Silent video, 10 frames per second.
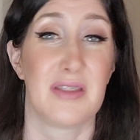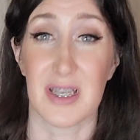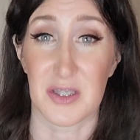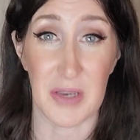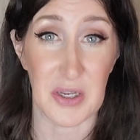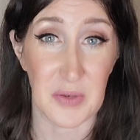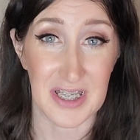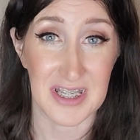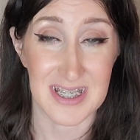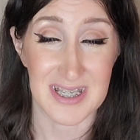That's my quick
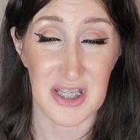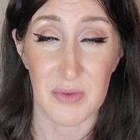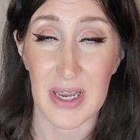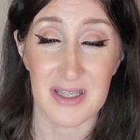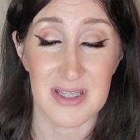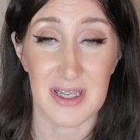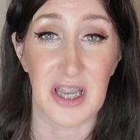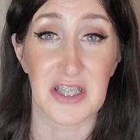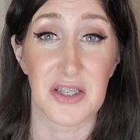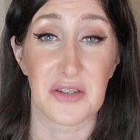and easy way to
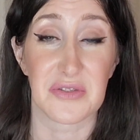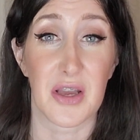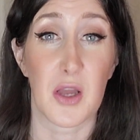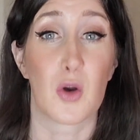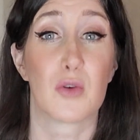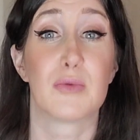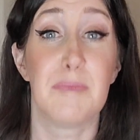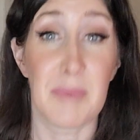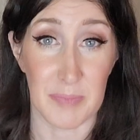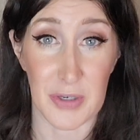kind of
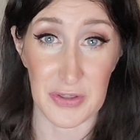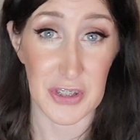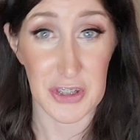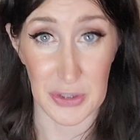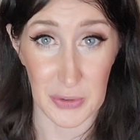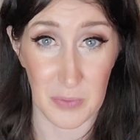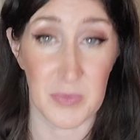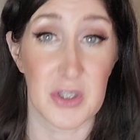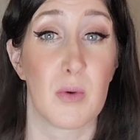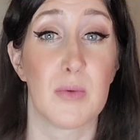remember the two.
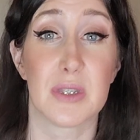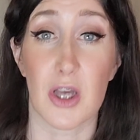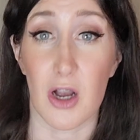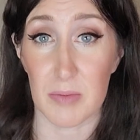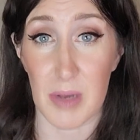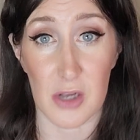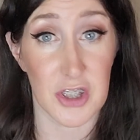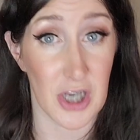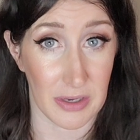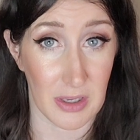So when we talk about
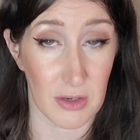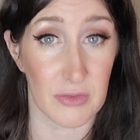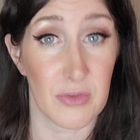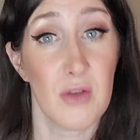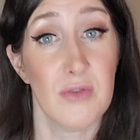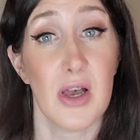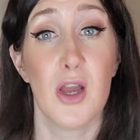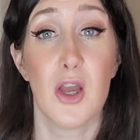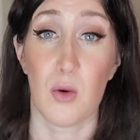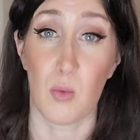checking your vulva,
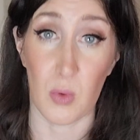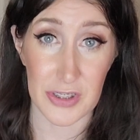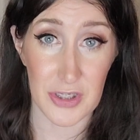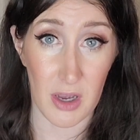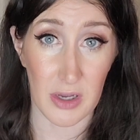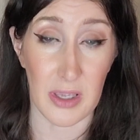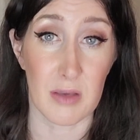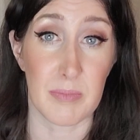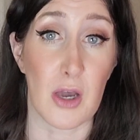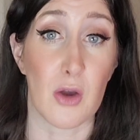we're talking
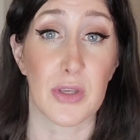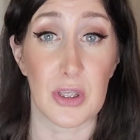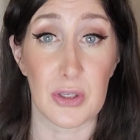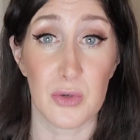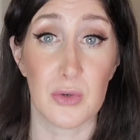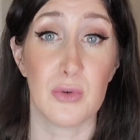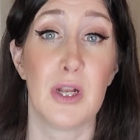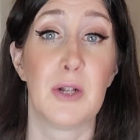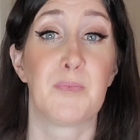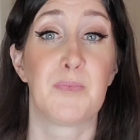about you
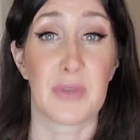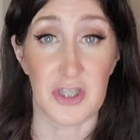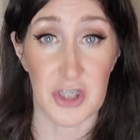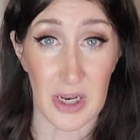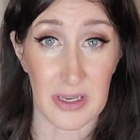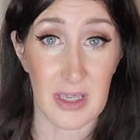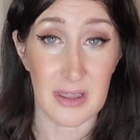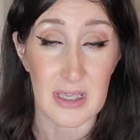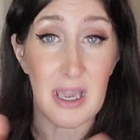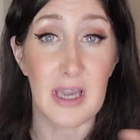checking
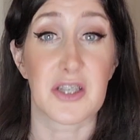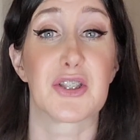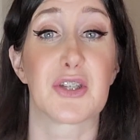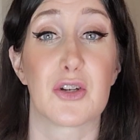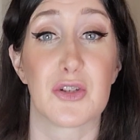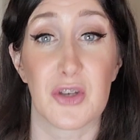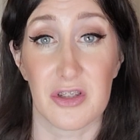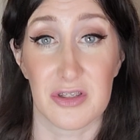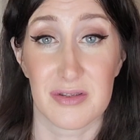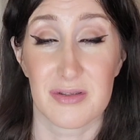the
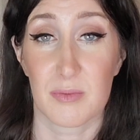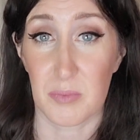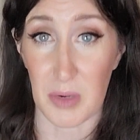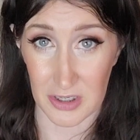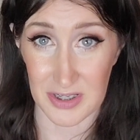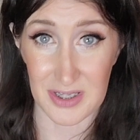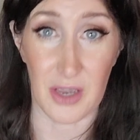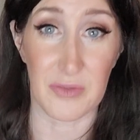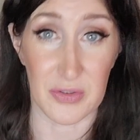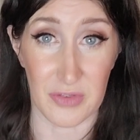external part
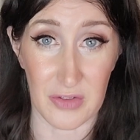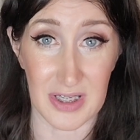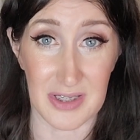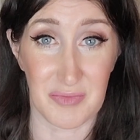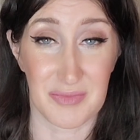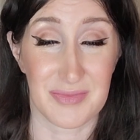of your vulva.